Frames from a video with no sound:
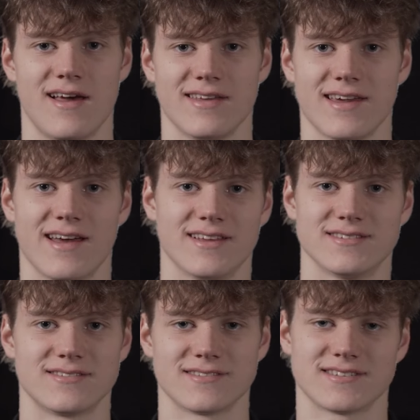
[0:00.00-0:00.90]
yeah,
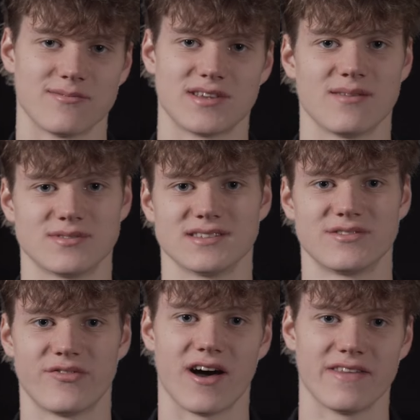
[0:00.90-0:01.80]
it's sometimes
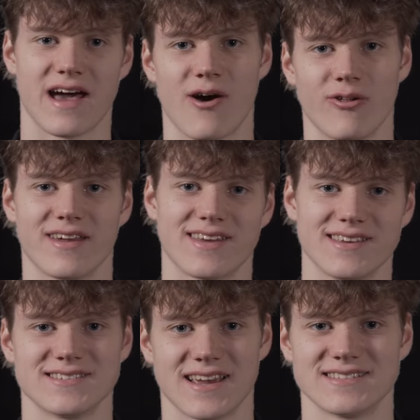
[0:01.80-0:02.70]
it's fun how like
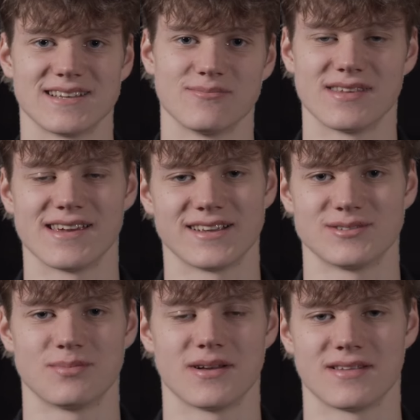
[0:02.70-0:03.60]
he says some
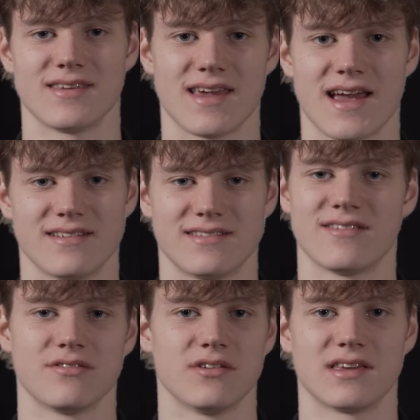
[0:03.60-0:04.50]
things, but yeah, it
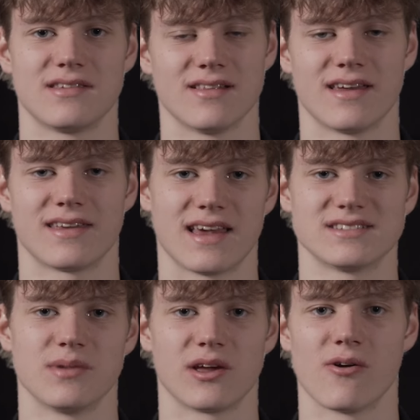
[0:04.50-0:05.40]
definitely like gets me